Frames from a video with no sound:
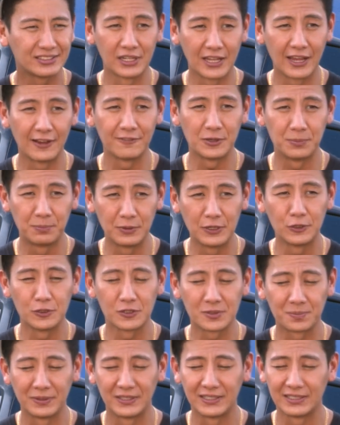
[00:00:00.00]
Pretty heavy
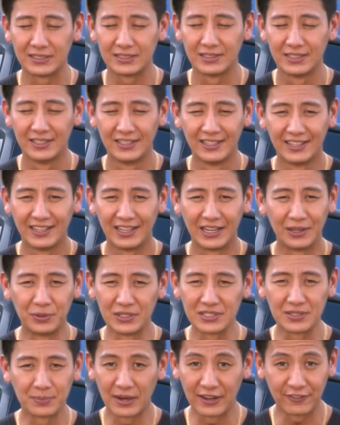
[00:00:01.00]
boost, but it
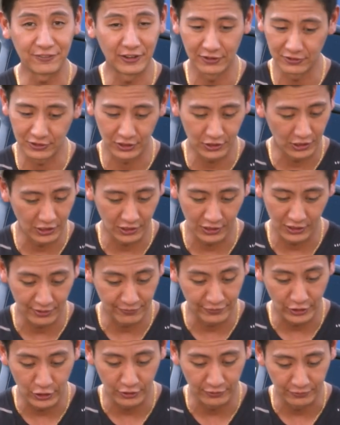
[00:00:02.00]
wasn't my favorite car out
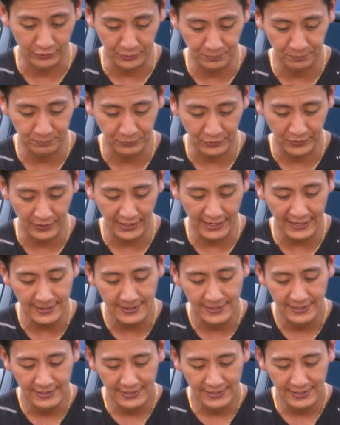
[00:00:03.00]
of all of them, all right?